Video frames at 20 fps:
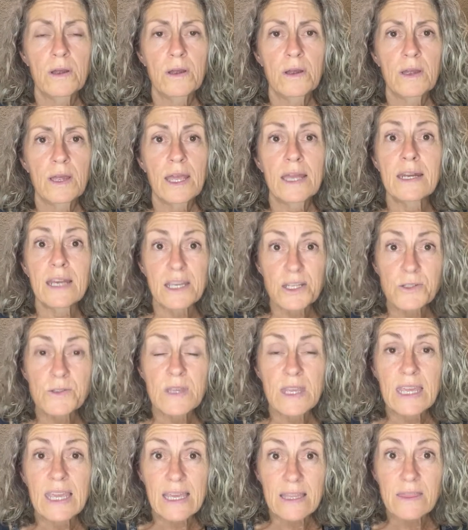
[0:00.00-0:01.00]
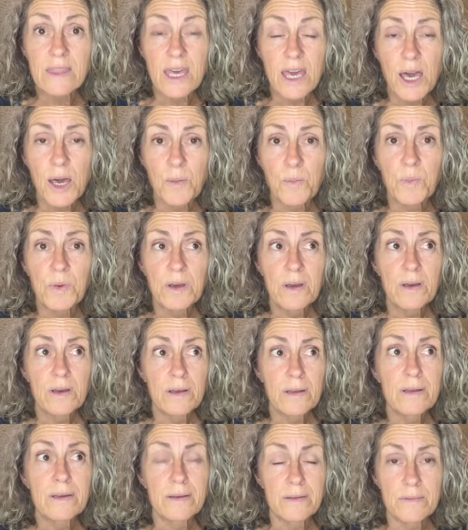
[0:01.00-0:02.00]
And I used to get them
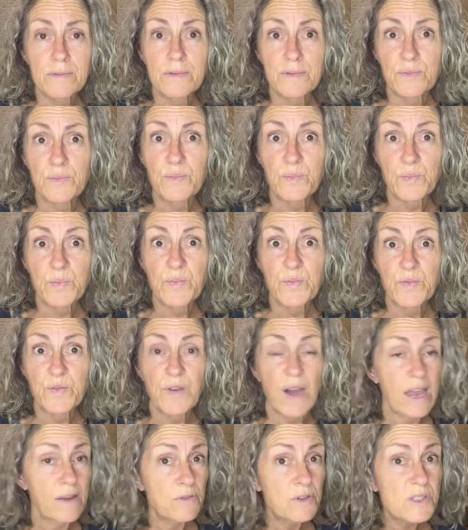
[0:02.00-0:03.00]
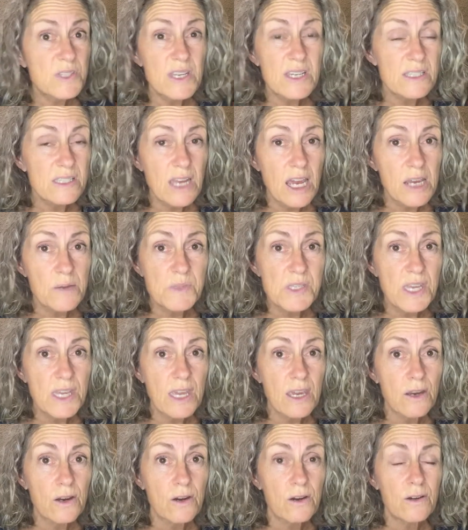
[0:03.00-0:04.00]
5 or 6 times a
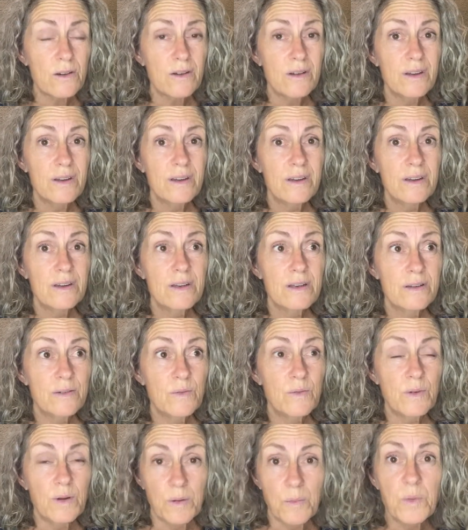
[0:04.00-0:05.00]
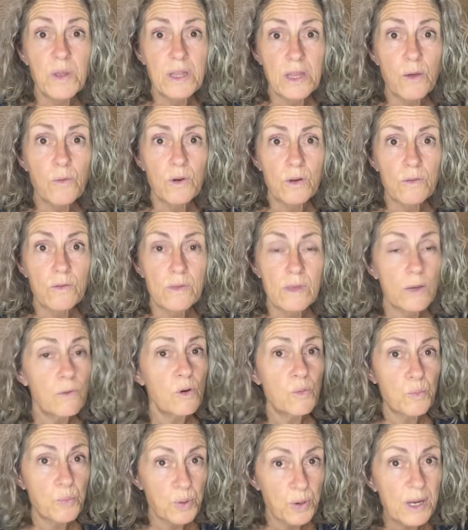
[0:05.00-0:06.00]
year. I mean, they were
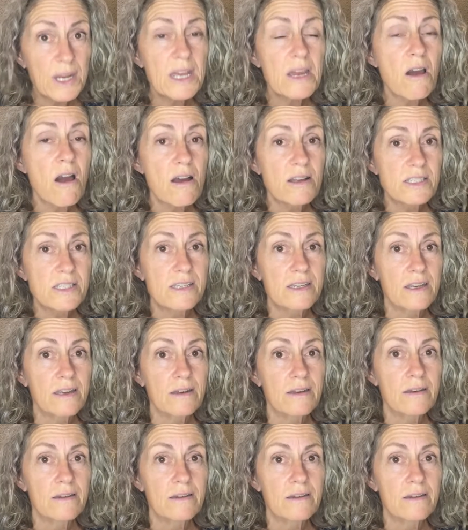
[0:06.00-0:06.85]
pretty constant.